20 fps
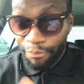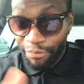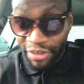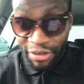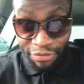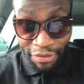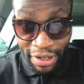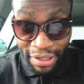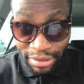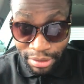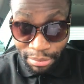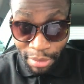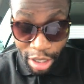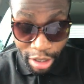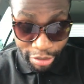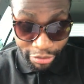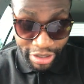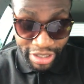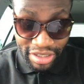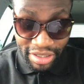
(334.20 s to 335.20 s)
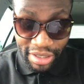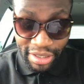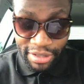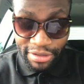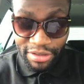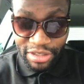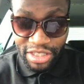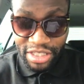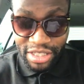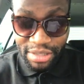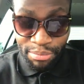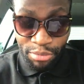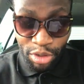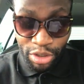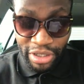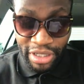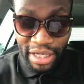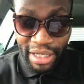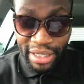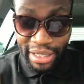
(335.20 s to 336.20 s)
In fact, Margarita
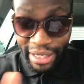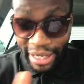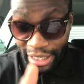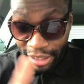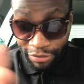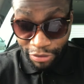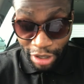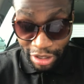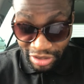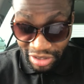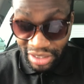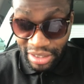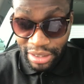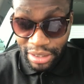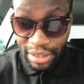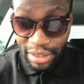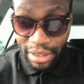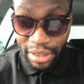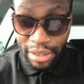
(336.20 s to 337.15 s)
Simonyan, head of RT,